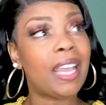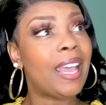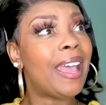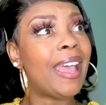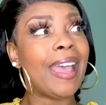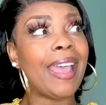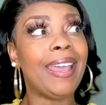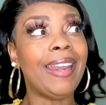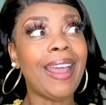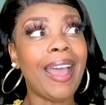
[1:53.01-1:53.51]

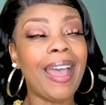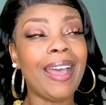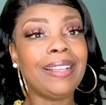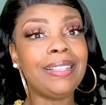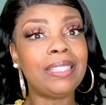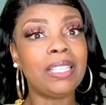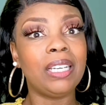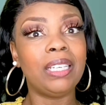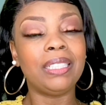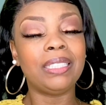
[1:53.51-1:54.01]
It has
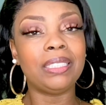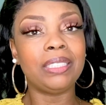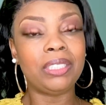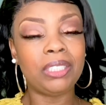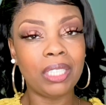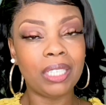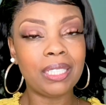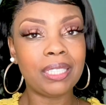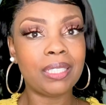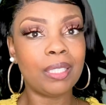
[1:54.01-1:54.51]

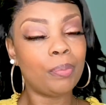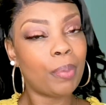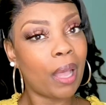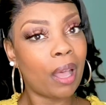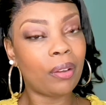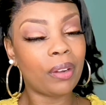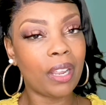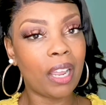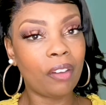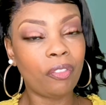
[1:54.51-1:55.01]
just about
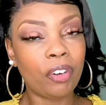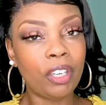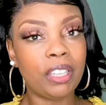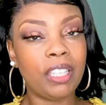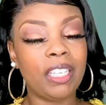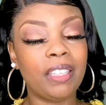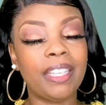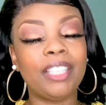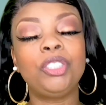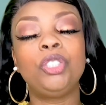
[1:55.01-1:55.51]
everything
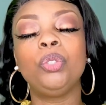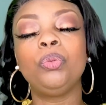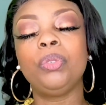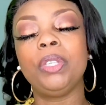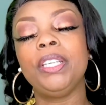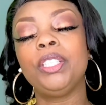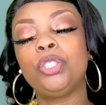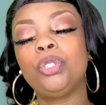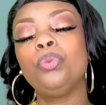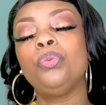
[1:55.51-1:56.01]
that you need
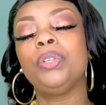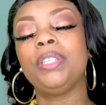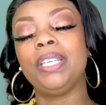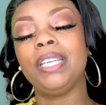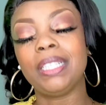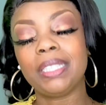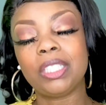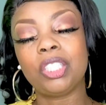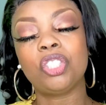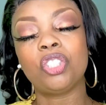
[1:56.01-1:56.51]
to get
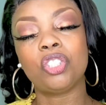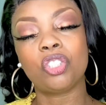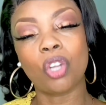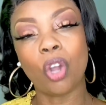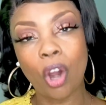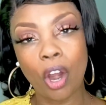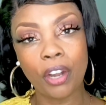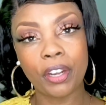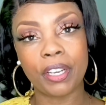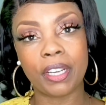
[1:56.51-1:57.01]

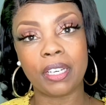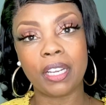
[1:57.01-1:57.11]
started.